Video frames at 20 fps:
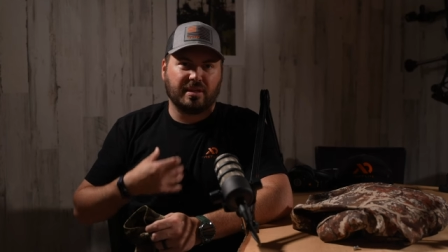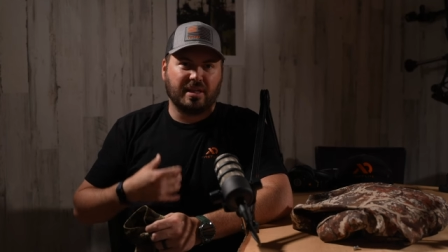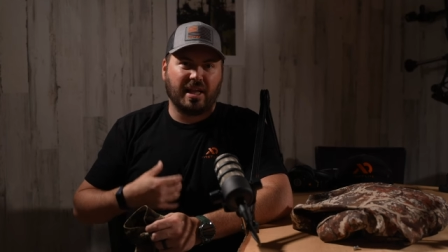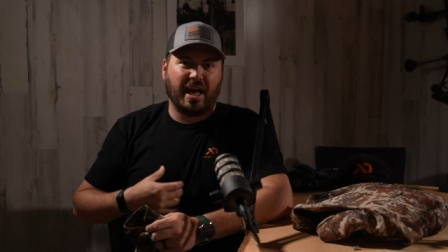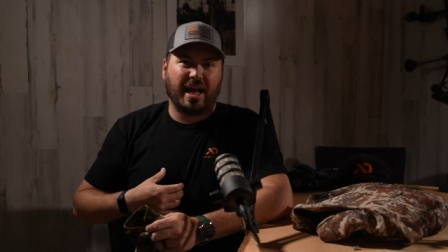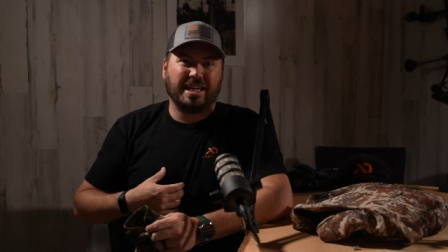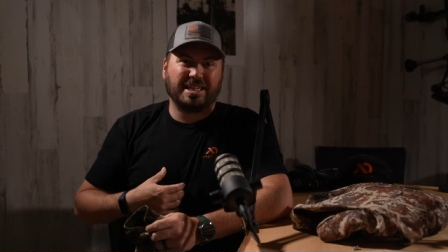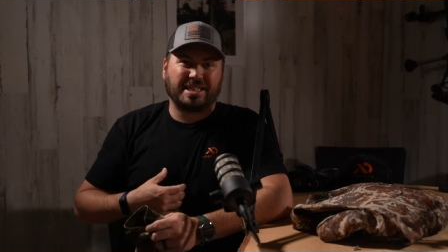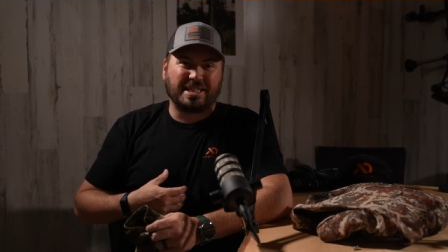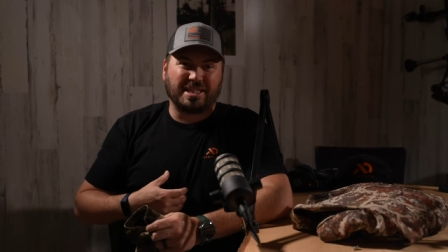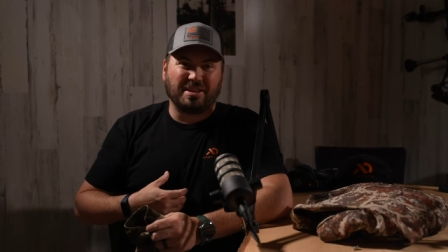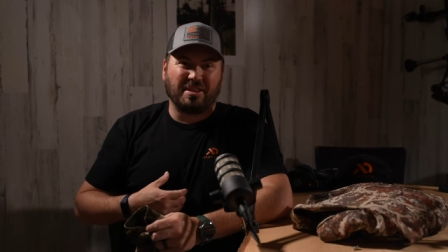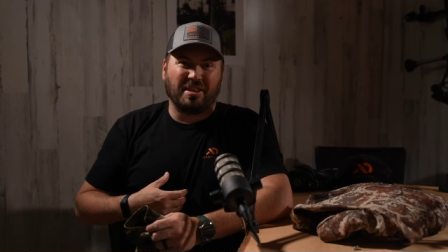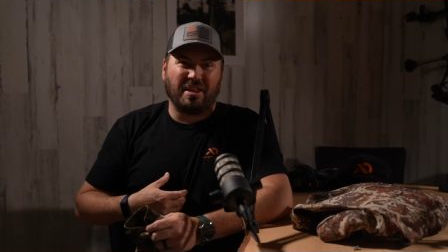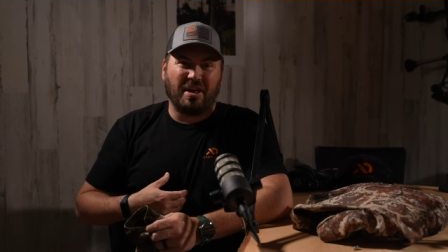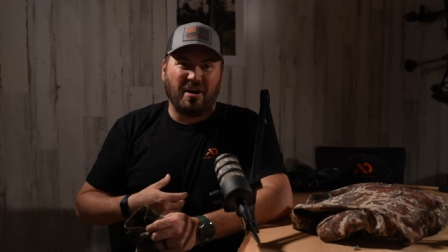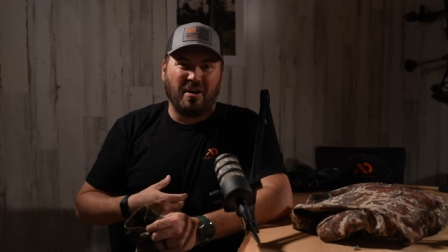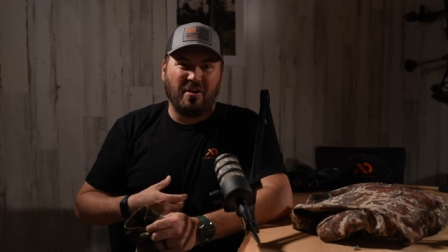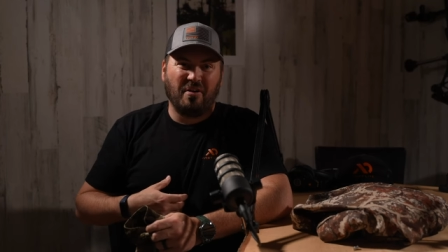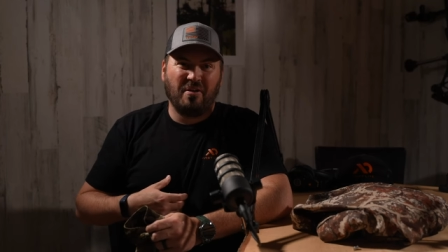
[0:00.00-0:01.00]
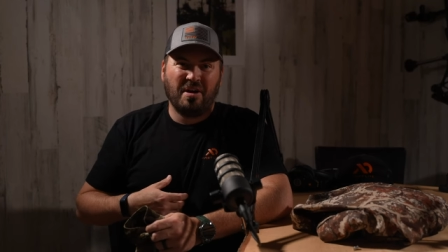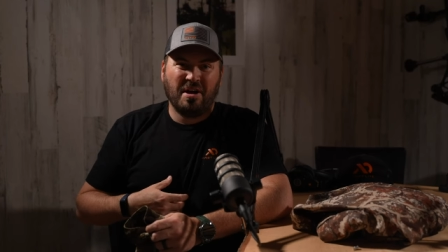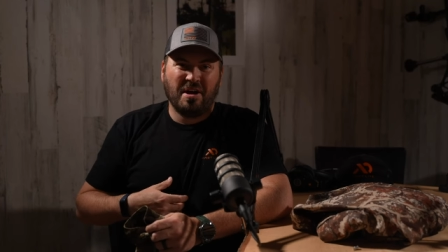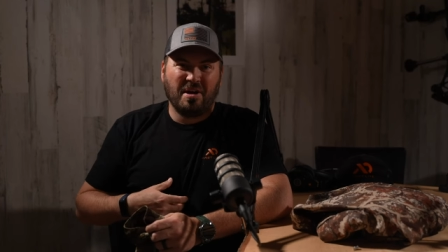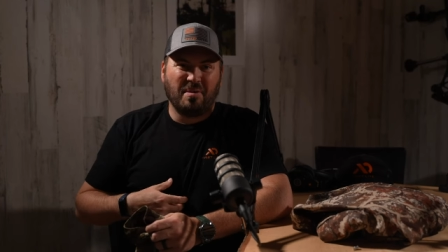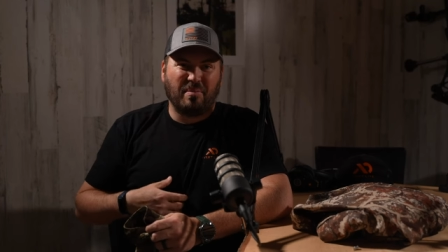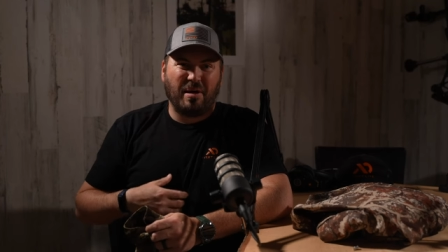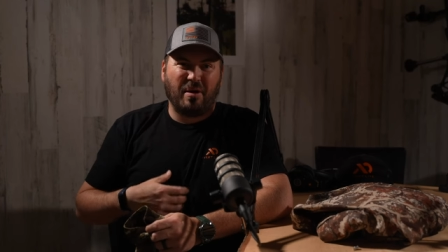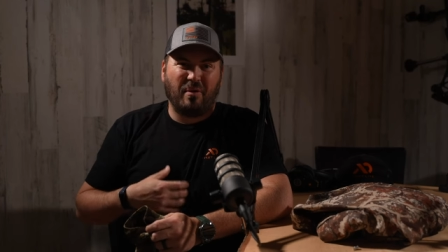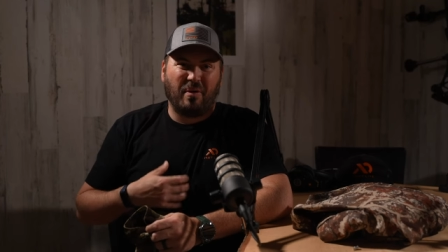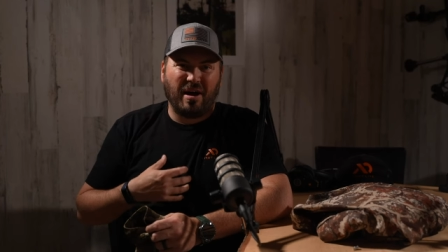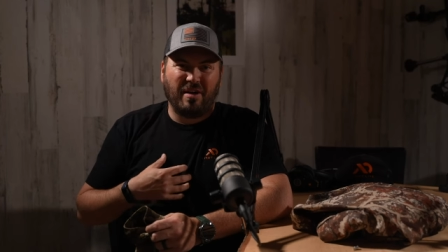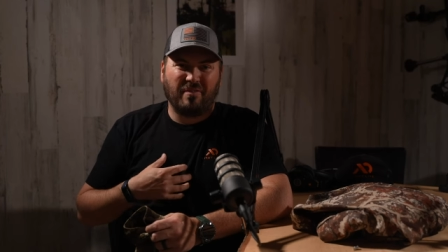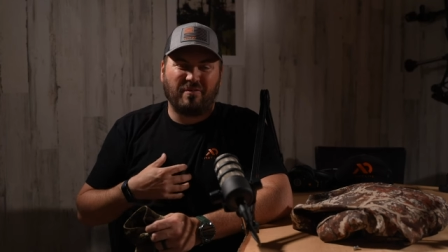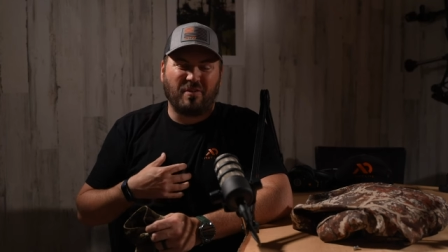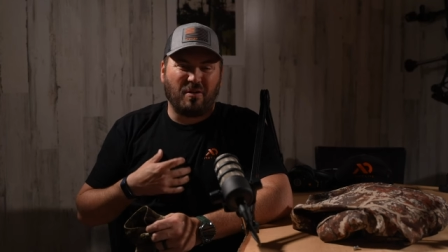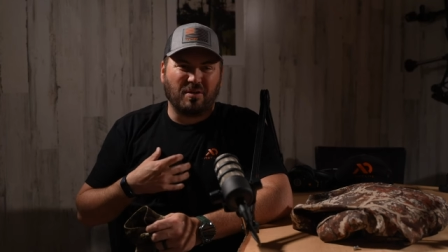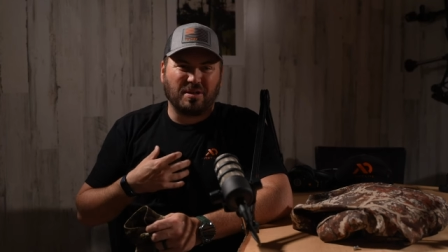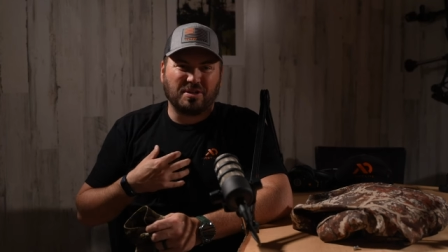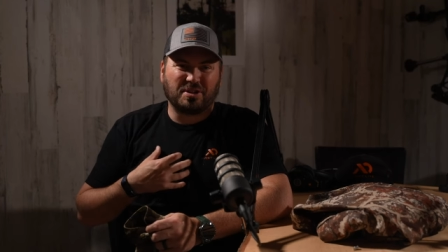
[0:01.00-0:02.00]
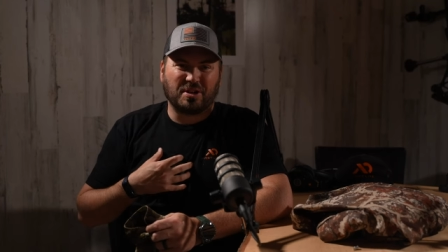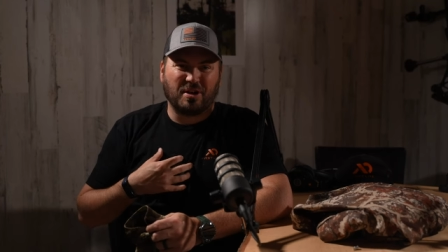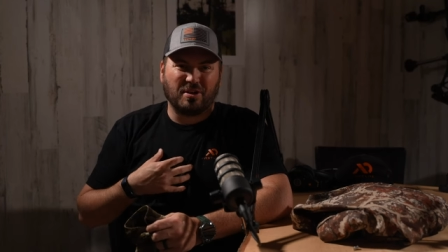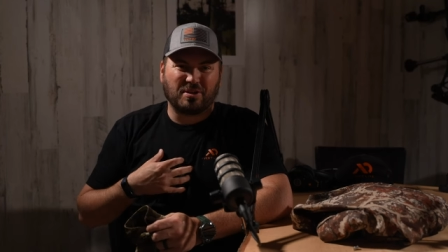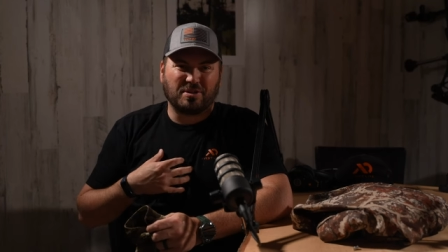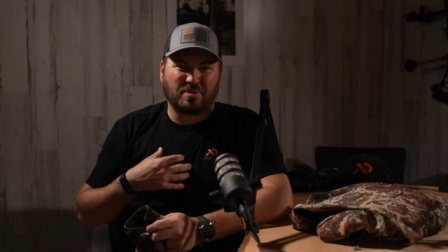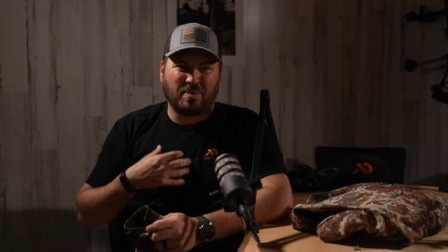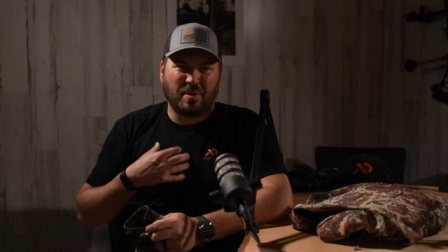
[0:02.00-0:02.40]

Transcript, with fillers: nice and low. My wife always jokes